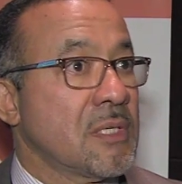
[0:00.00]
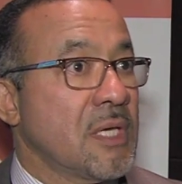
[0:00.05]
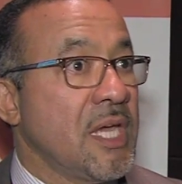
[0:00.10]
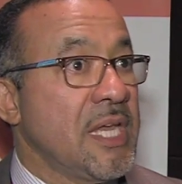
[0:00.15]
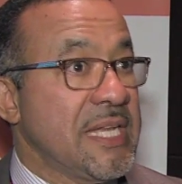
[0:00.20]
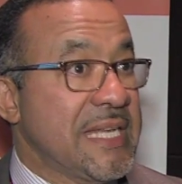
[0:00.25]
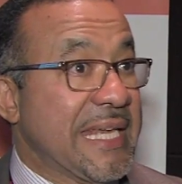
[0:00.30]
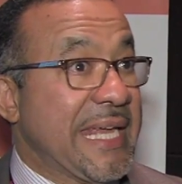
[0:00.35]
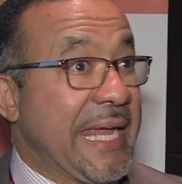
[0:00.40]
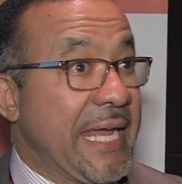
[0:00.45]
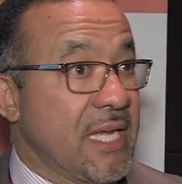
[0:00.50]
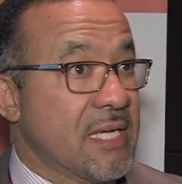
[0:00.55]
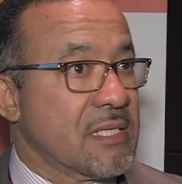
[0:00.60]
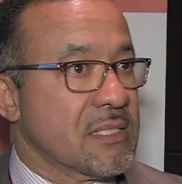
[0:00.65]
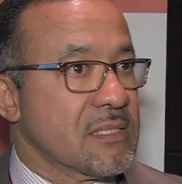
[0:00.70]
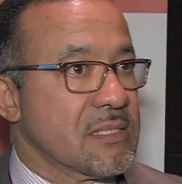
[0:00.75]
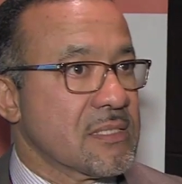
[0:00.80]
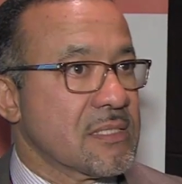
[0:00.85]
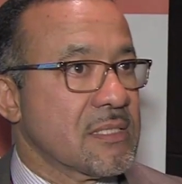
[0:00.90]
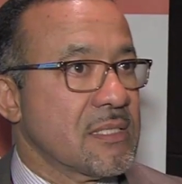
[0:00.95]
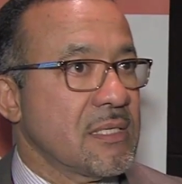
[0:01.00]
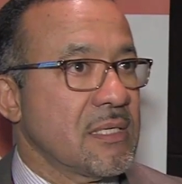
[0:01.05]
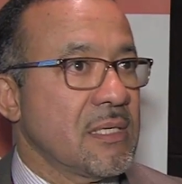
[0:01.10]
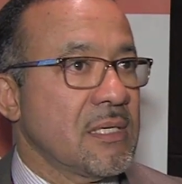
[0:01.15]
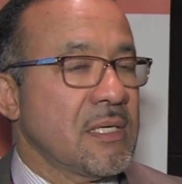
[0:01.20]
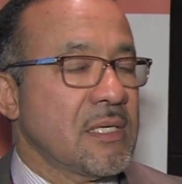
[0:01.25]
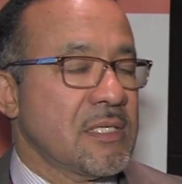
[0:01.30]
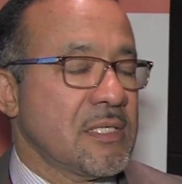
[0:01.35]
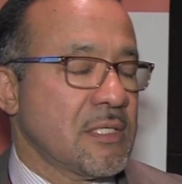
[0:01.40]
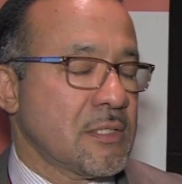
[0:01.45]
indicators.
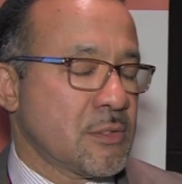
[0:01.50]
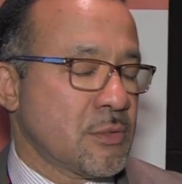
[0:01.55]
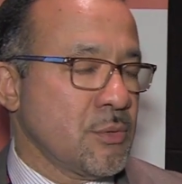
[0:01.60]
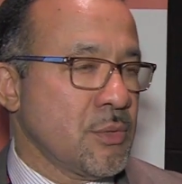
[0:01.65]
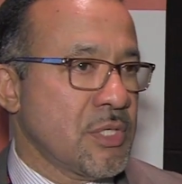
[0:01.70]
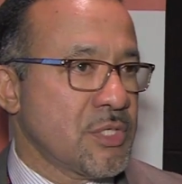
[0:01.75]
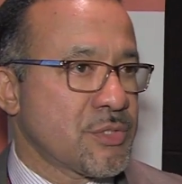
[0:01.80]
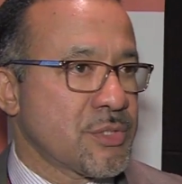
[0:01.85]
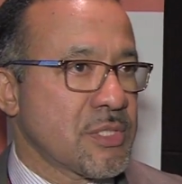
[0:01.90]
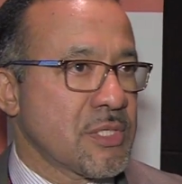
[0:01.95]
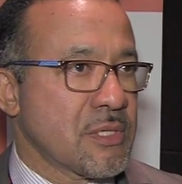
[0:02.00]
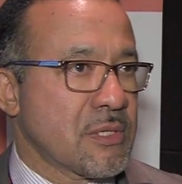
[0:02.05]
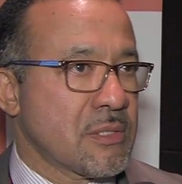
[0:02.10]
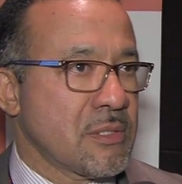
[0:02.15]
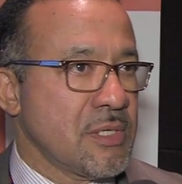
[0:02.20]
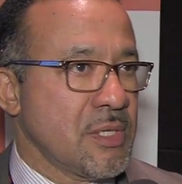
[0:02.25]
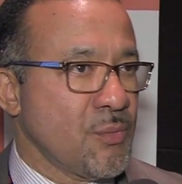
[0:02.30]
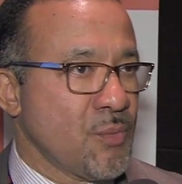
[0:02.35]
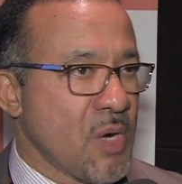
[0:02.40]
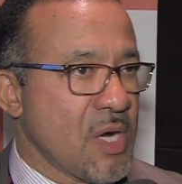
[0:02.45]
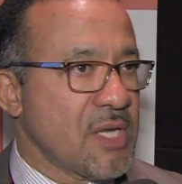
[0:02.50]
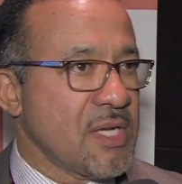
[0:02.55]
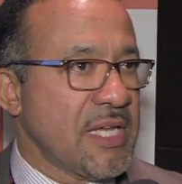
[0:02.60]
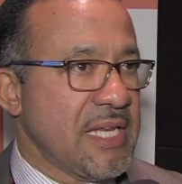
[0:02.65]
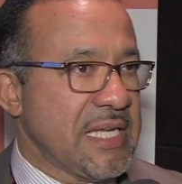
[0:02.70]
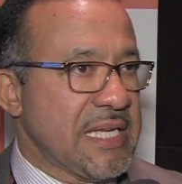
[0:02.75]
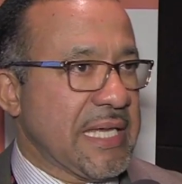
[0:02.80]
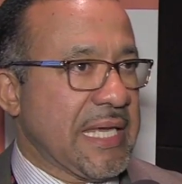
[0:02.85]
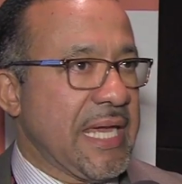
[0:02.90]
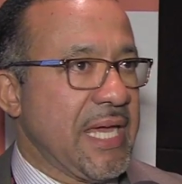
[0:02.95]
There are 231
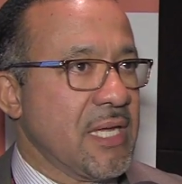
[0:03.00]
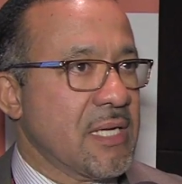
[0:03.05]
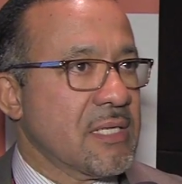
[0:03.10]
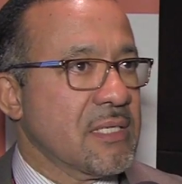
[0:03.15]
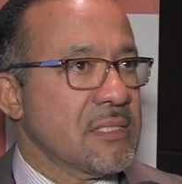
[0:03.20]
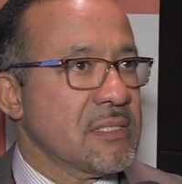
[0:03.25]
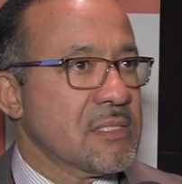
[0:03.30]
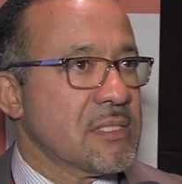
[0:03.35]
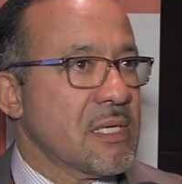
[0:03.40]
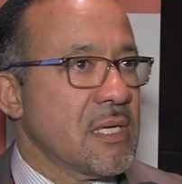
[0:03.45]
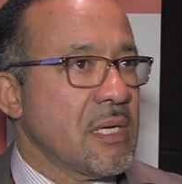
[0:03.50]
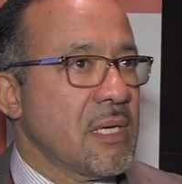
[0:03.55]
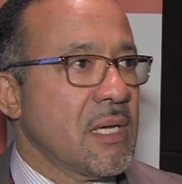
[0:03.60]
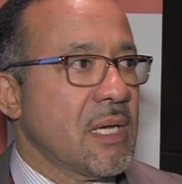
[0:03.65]
indicators,